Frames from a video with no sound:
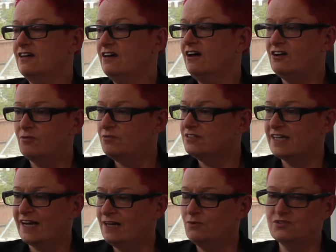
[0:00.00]
I can't remember
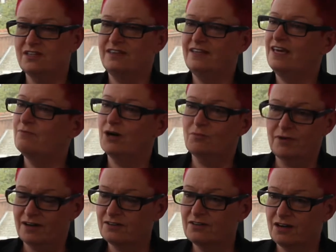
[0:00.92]
exactly what's in the email, but
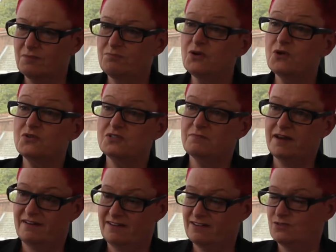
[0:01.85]
I blogged
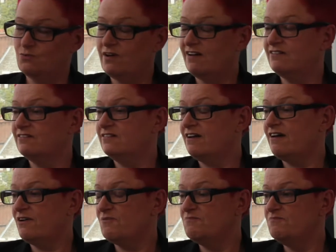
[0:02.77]
about it as well.
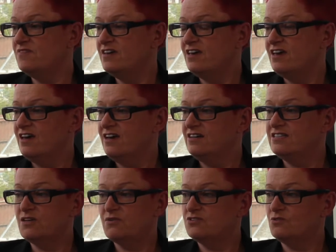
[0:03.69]

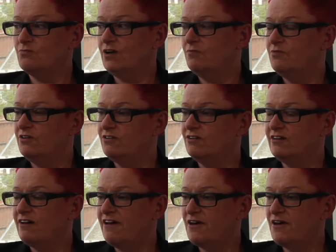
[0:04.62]
So it's on my blog,